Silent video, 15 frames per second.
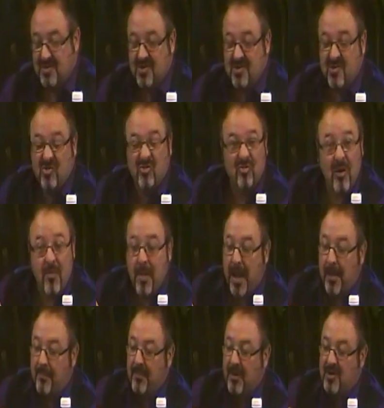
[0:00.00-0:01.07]
So just trim
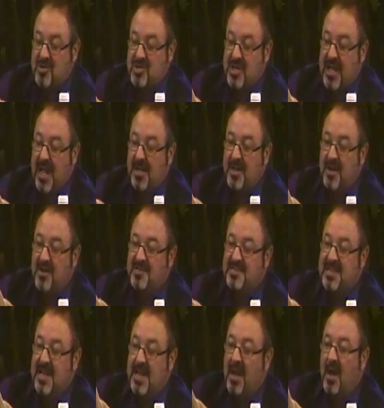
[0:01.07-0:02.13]
it, because you can. You can
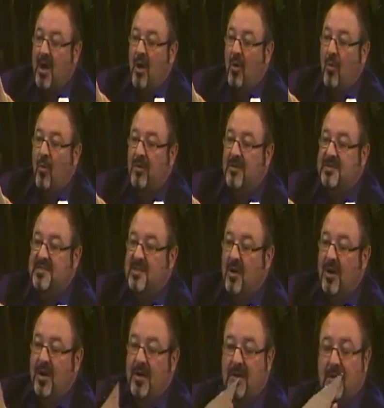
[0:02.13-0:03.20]
see one
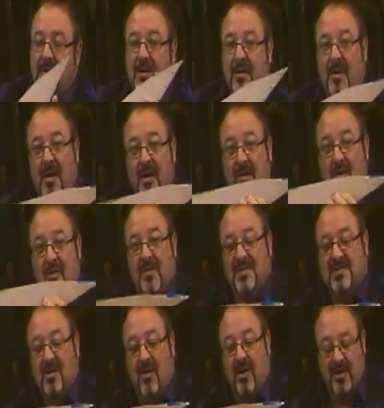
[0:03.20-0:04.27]
side and the
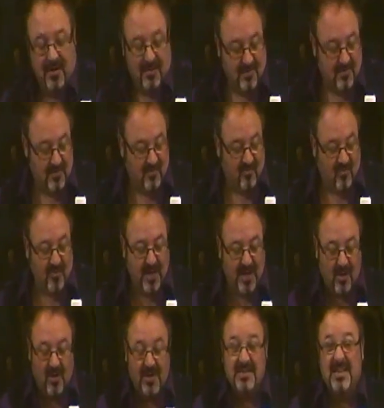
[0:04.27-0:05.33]
other side. Trim
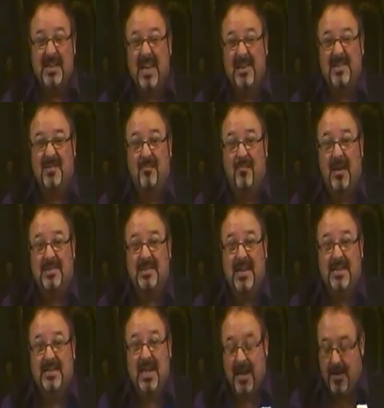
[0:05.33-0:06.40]
it nice, get some
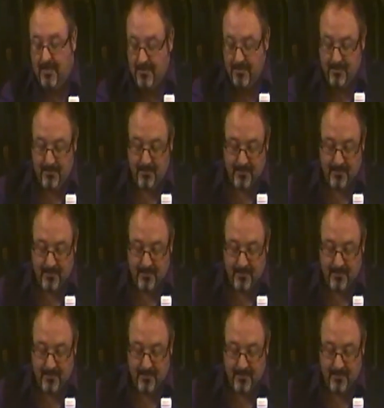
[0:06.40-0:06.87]
masking tape,